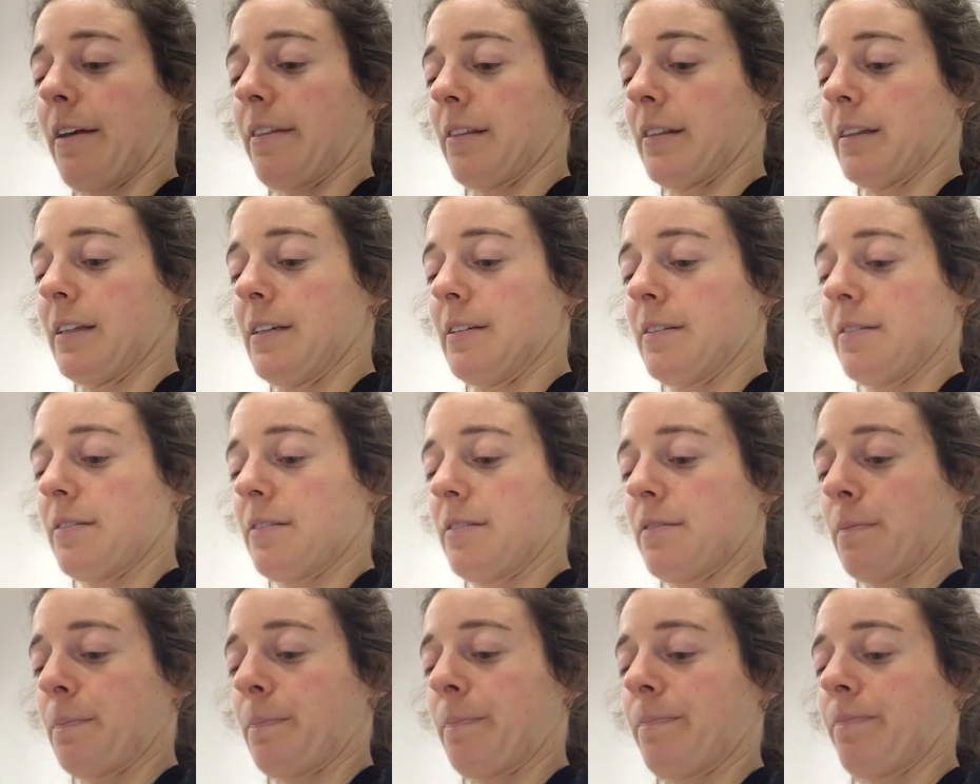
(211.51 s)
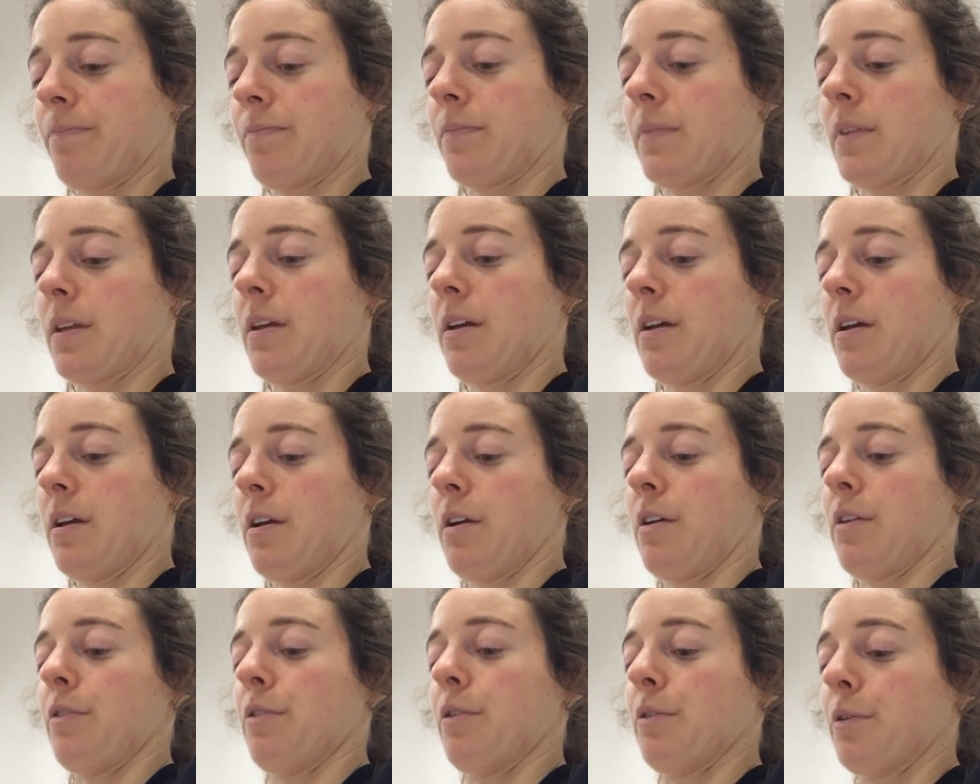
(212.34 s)
athletes.
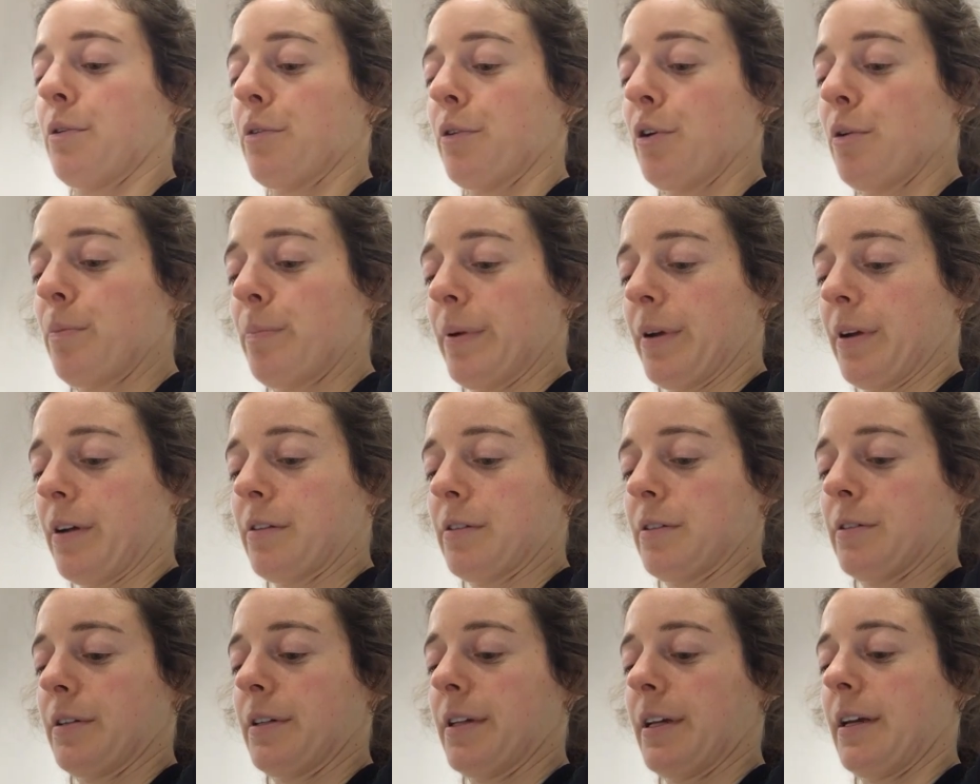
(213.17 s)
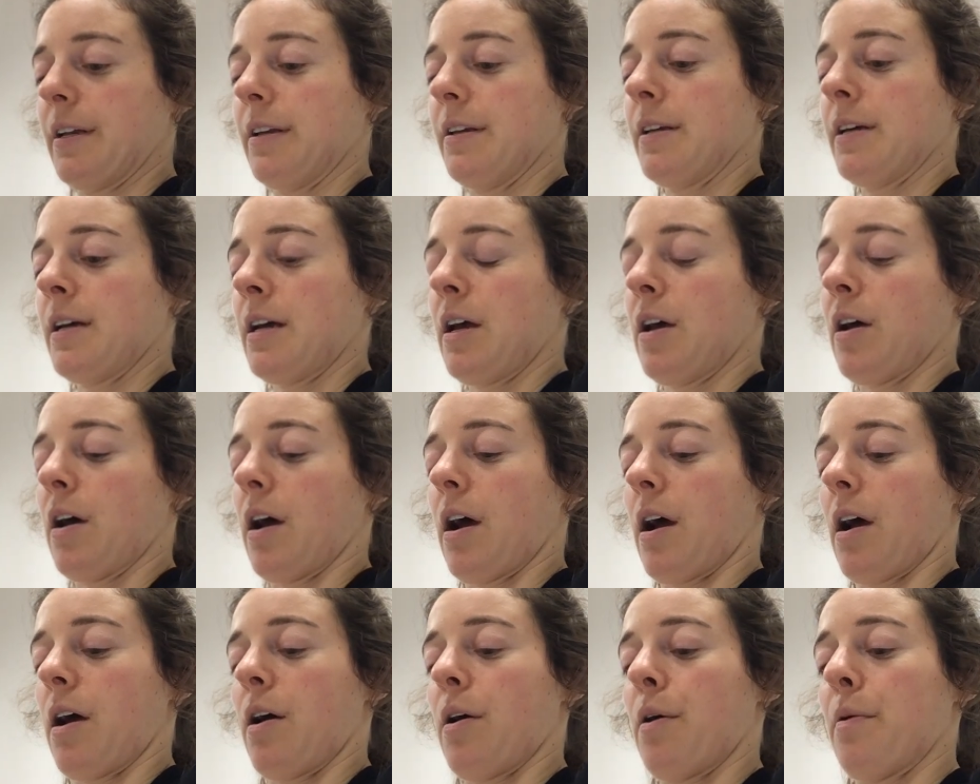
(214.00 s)
The group included
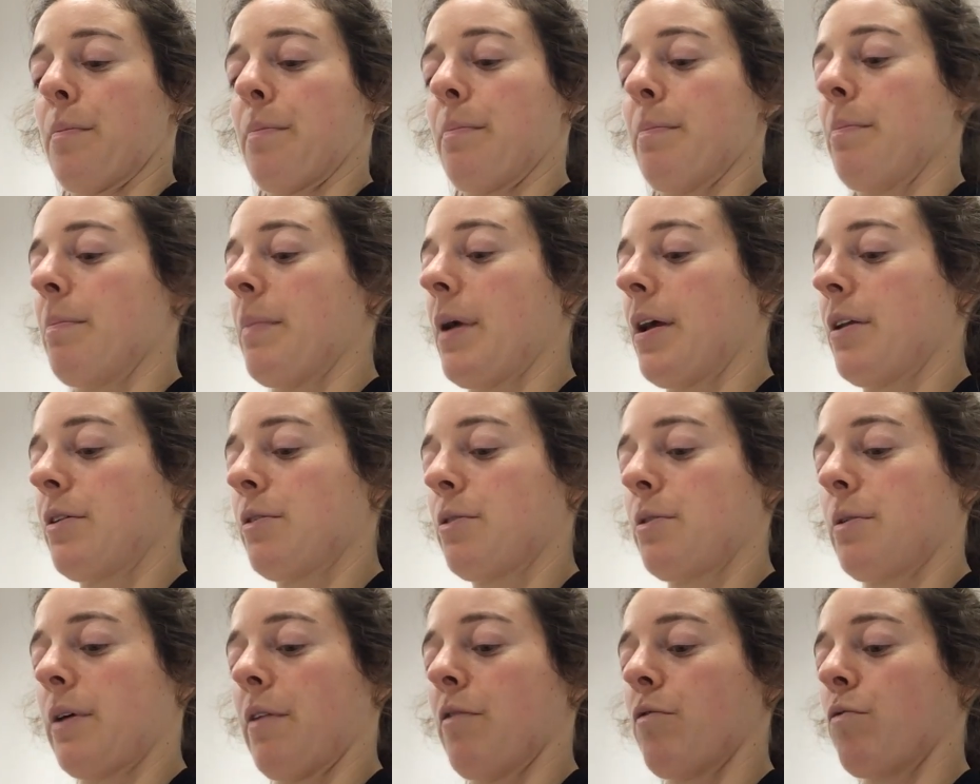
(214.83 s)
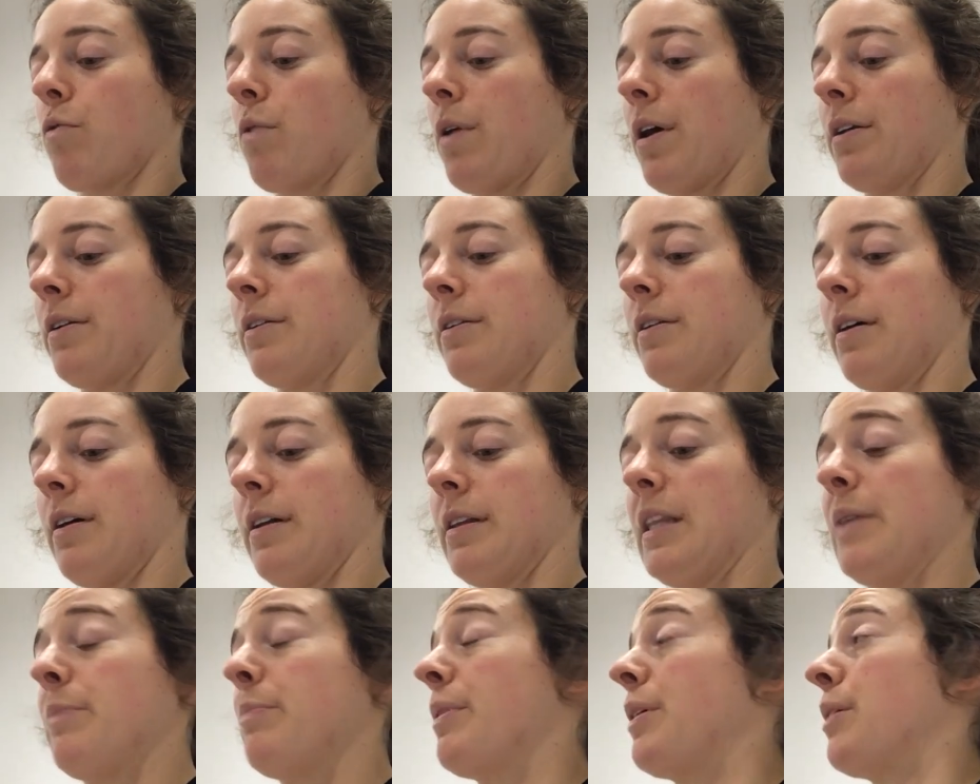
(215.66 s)
um, men who have won
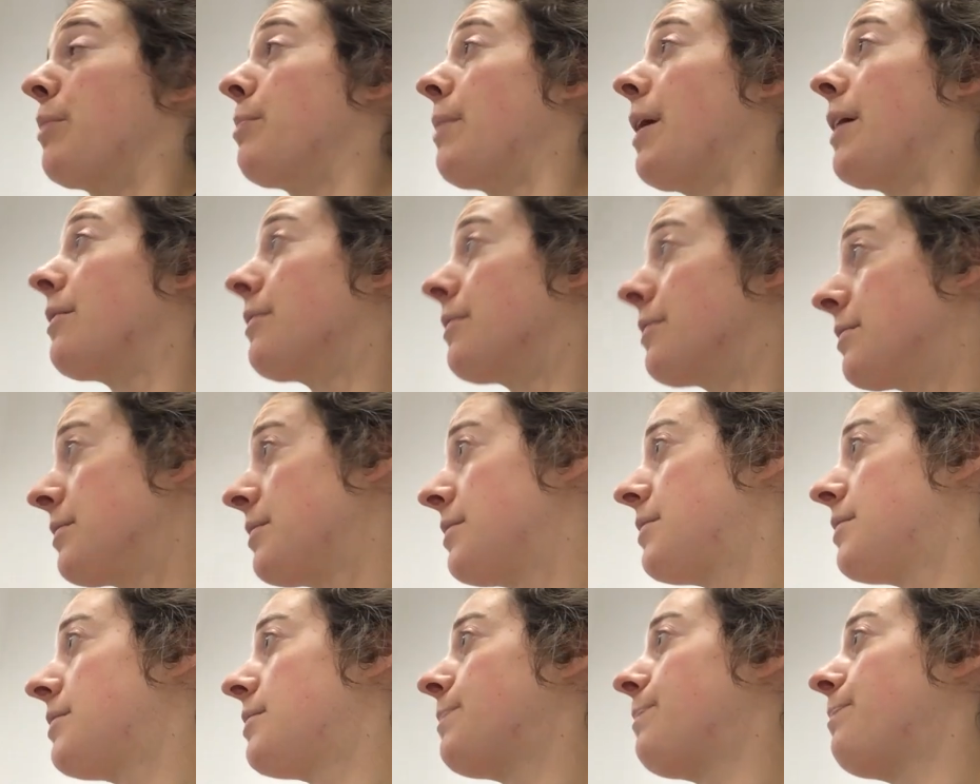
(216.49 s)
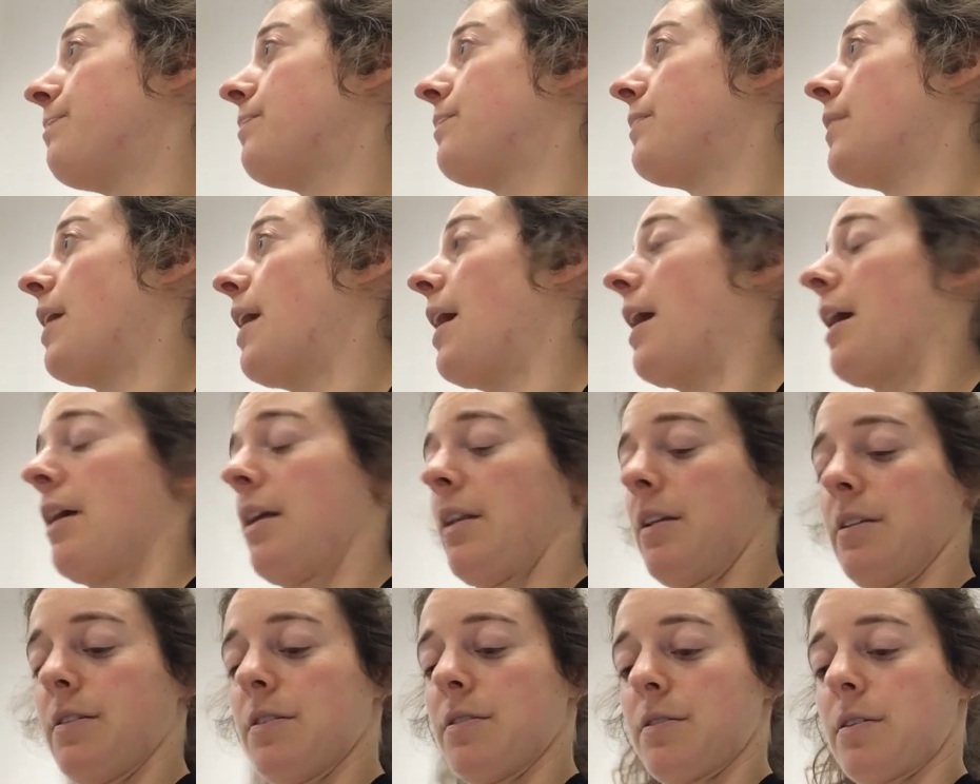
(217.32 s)
Olympic medals
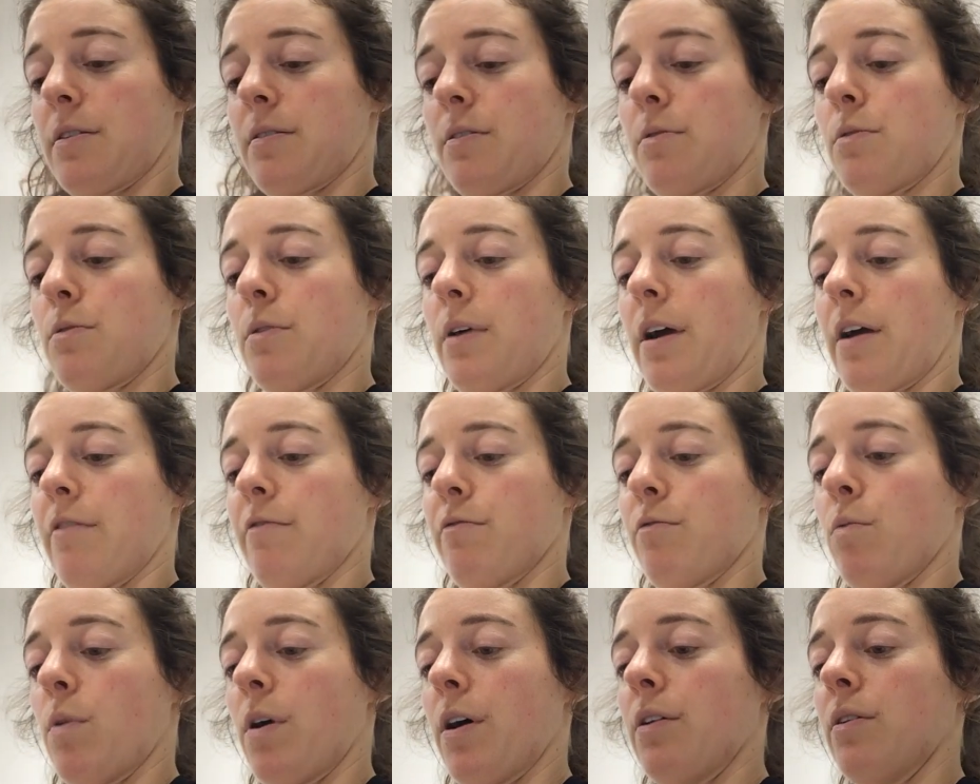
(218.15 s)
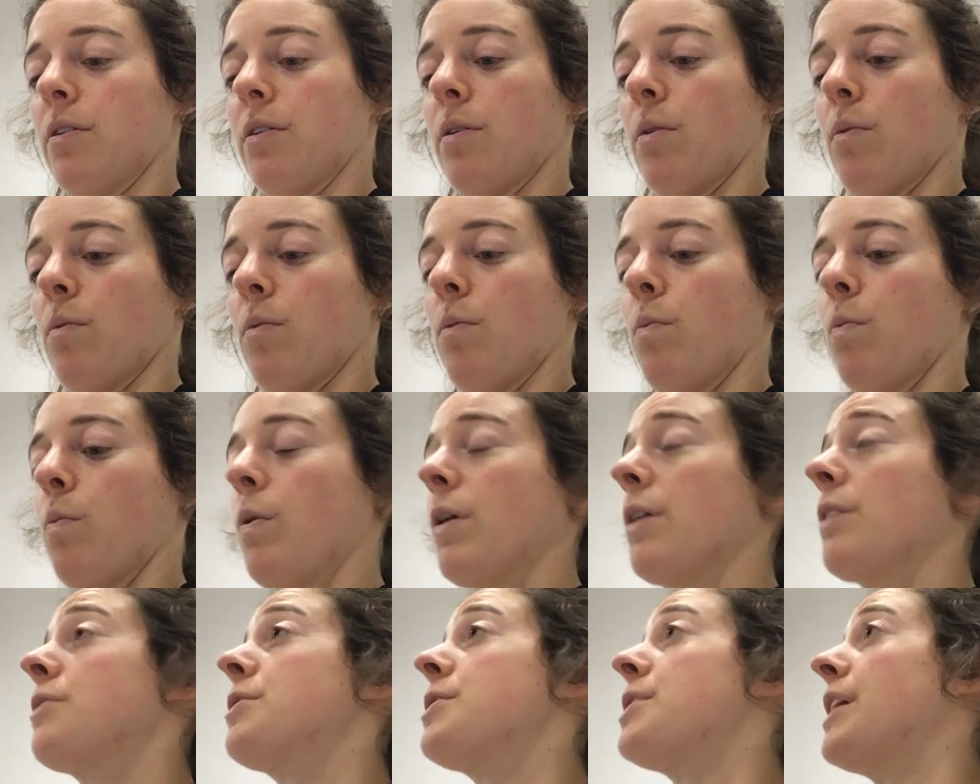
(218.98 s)
and who have won
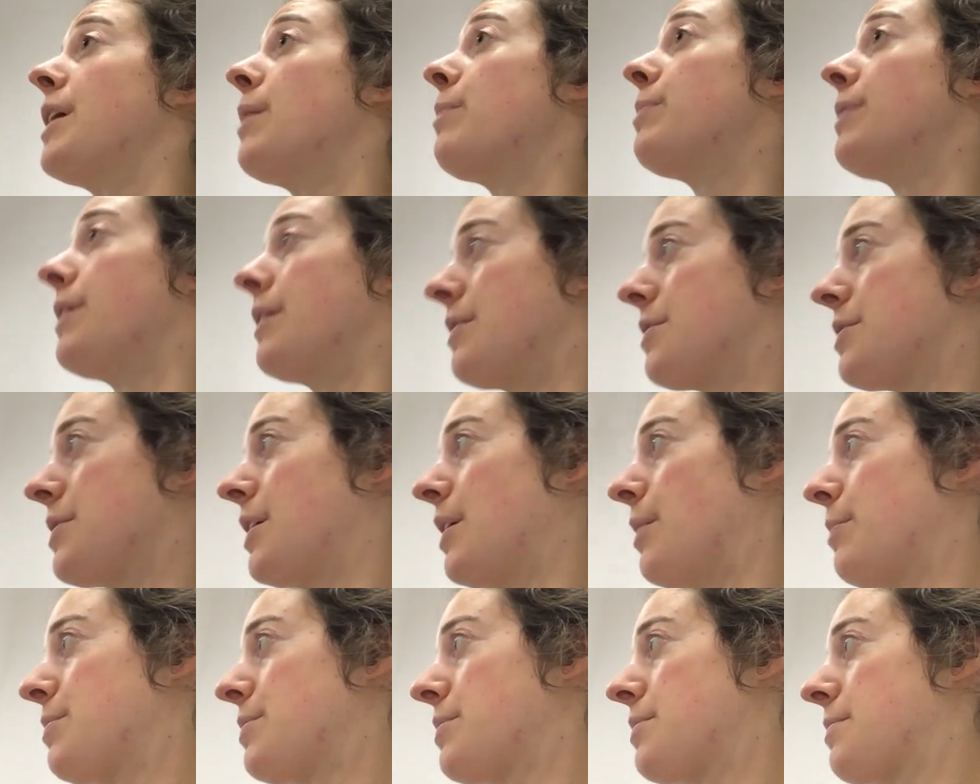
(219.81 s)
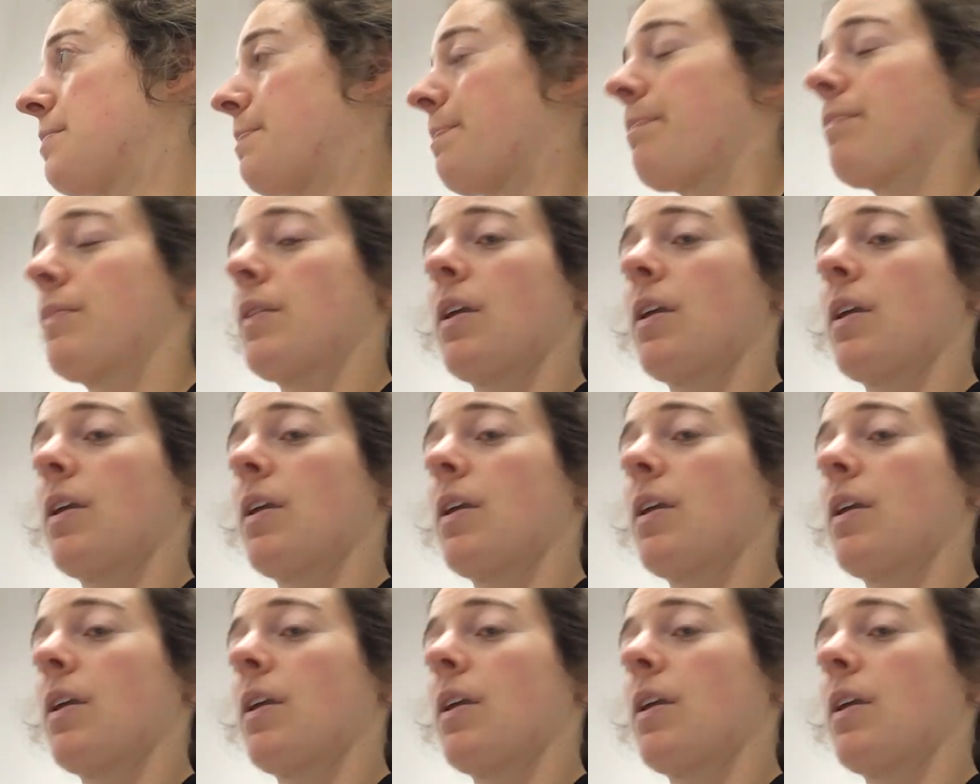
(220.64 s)
world championships